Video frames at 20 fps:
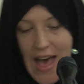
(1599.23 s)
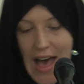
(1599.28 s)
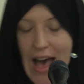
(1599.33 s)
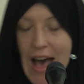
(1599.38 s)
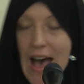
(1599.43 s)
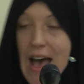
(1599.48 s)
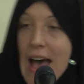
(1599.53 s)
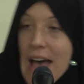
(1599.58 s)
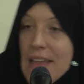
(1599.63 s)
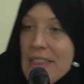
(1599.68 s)

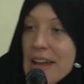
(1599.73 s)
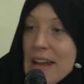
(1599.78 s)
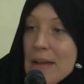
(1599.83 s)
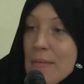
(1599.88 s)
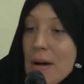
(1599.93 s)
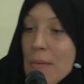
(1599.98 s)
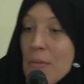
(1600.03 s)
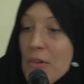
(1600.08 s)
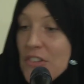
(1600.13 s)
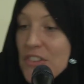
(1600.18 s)
And then
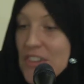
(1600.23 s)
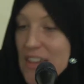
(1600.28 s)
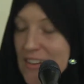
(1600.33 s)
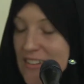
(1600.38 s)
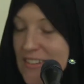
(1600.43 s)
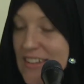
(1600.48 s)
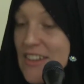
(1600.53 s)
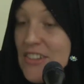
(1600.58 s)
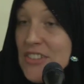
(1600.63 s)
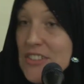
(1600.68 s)
Imam
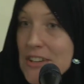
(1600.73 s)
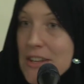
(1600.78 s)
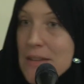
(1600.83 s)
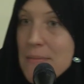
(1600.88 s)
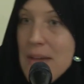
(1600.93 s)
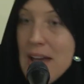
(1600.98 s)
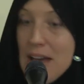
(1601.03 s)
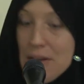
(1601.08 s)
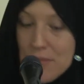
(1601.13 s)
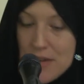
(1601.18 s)
Husayn says to the
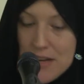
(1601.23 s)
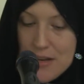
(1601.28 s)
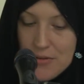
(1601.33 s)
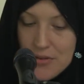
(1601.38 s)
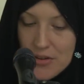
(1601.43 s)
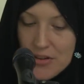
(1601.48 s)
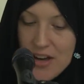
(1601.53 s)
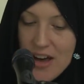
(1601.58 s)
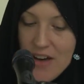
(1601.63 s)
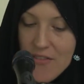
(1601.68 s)
man when he
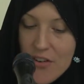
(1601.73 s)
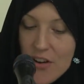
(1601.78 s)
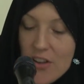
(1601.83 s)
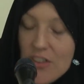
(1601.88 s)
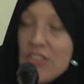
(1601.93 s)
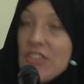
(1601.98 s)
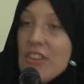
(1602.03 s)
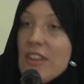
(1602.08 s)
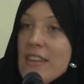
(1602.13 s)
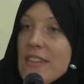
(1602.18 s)

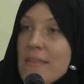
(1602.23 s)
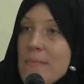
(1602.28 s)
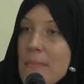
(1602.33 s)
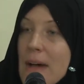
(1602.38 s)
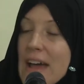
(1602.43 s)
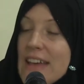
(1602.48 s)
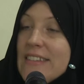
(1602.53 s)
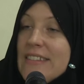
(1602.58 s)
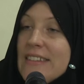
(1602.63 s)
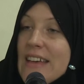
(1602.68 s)
recovers,
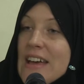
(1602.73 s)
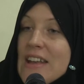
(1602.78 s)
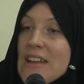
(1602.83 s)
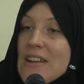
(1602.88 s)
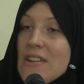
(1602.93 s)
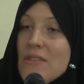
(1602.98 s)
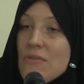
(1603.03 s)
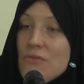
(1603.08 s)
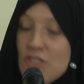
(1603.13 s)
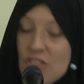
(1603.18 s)
my
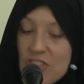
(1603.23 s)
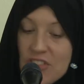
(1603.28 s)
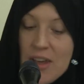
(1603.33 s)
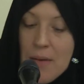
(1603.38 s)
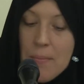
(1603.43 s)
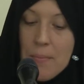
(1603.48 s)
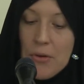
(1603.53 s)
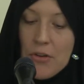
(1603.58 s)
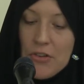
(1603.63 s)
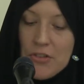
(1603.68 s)
son
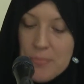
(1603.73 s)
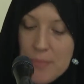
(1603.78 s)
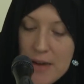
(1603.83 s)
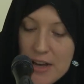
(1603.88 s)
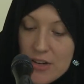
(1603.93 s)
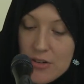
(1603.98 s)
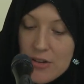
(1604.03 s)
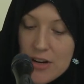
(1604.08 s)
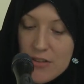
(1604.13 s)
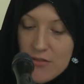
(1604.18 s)
resembles my
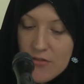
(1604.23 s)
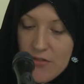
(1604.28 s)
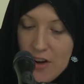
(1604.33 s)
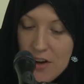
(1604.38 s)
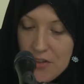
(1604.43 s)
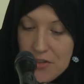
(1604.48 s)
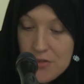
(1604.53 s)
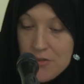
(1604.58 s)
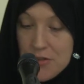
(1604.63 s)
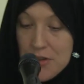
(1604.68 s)

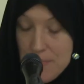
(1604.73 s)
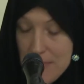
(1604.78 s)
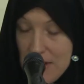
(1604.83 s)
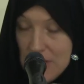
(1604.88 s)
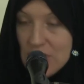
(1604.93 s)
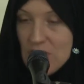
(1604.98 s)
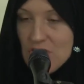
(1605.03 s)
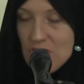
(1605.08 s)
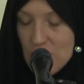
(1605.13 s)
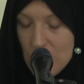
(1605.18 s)
grandfather, the
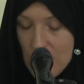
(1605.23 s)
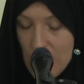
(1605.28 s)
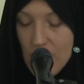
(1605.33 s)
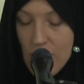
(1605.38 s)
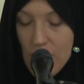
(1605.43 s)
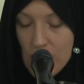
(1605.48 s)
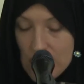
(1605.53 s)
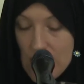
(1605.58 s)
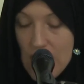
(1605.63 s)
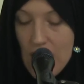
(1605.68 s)
messenger of
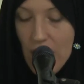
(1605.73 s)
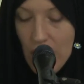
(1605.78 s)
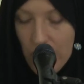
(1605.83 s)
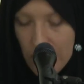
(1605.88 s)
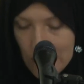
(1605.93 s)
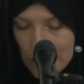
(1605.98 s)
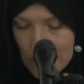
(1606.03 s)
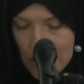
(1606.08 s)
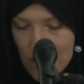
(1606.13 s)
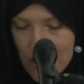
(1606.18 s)
Allah,
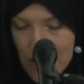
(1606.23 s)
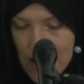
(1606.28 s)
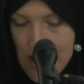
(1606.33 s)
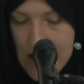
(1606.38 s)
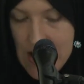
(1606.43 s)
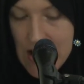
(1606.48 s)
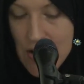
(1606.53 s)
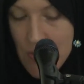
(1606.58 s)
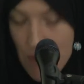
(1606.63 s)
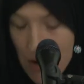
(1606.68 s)
sallallahu
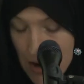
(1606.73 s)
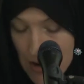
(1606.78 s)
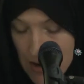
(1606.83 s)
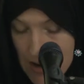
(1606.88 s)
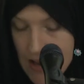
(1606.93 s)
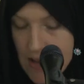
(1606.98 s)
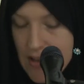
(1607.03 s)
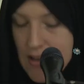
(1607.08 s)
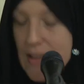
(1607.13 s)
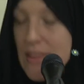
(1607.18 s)
alayhi wa
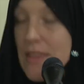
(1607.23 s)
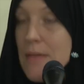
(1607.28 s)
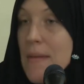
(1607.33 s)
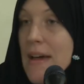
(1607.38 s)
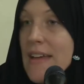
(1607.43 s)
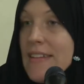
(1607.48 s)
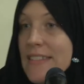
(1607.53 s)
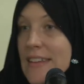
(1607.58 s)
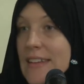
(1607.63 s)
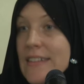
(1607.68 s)
alayhi. And the
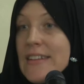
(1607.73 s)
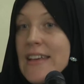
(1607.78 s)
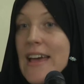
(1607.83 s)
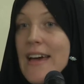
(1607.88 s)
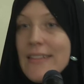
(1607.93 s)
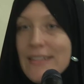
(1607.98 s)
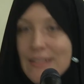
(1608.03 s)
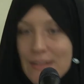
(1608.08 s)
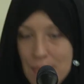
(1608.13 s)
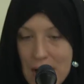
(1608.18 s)
man says,
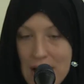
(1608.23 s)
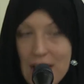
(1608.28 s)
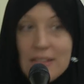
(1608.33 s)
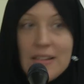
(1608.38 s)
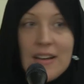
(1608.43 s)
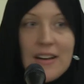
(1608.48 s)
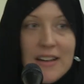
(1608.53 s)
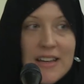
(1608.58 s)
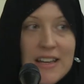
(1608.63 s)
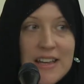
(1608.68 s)
yes, by
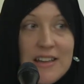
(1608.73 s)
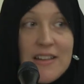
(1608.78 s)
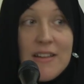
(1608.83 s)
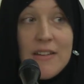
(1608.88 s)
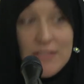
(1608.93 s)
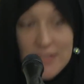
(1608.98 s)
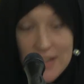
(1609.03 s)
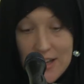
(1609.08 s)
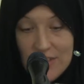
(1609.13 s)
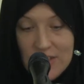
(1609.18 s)
Allah,
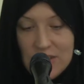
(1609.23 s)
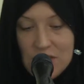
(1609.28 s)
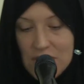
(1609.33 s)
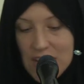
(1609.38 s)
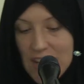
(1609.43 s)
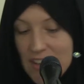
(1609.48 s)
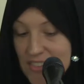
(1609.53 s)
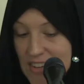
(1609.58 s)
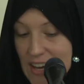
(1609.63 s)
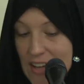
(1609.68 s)
he does
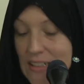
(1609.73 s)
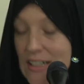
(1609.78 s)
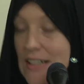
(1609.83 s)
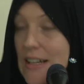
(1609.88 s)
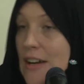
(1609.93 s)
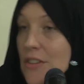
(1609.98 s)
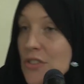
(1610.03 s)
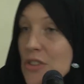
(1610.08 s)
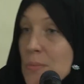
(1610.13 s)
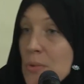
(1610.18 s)
look exactly
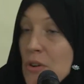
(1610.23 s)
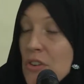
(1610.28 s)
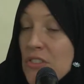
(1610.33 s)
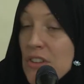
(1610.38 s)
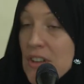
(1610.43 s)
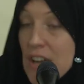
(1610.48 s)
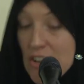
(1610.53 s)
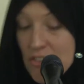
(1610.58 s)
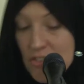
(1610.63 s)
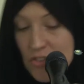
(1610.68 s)
like the
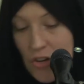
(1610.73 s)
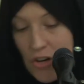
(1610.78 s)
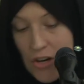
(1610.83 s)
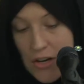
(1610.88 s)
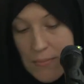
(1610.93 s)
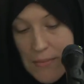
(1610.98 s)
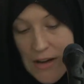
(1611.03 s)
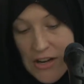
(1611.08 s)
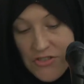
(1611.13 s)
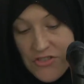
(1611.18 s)
person I saw
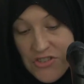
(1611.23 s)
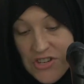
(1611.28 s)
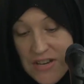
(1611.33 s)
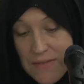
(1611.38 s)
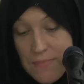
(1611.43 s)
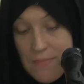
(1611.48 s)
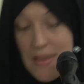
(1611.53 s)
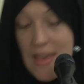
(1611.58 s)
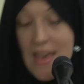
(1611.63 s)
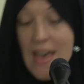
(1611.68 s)
in my
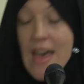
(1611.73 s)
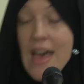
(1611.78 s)
dream.